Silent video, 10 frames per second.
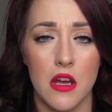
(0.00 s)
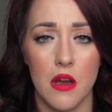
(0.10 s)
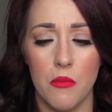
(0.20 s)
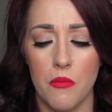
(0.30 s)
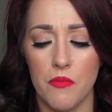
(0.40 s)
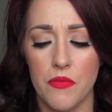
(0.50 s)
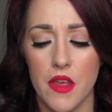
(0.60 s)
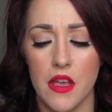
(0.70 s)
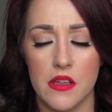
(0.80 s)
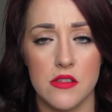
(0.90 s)
Um,
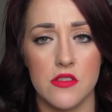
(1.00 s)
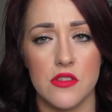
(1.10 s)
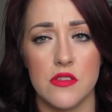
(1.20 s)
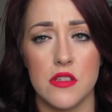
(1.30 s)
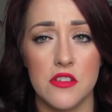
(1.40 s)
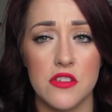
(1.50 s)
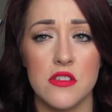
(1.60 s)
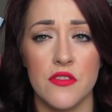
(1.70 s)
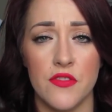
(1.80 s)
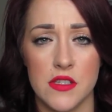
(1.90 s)
it's just such a
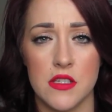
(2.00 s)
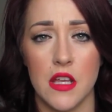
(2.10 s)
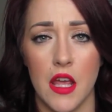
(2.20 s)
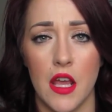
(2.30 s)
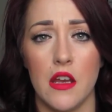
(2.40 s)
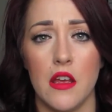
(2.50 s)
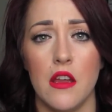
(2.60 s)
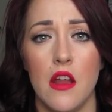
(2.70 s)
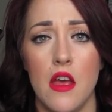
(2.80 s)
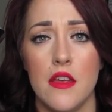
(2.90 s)

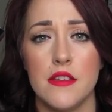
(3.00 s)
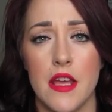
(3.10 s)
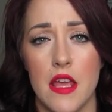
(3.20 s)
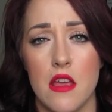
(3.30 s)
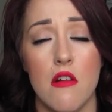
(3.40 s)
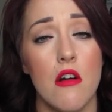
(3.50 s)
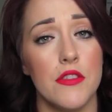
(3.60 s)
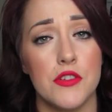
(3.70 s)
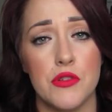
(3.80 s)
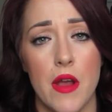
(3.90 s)
sophisticated take
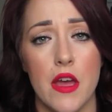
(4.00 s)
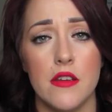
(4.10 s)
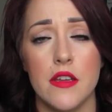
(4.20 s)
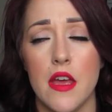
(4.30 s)
on the trend,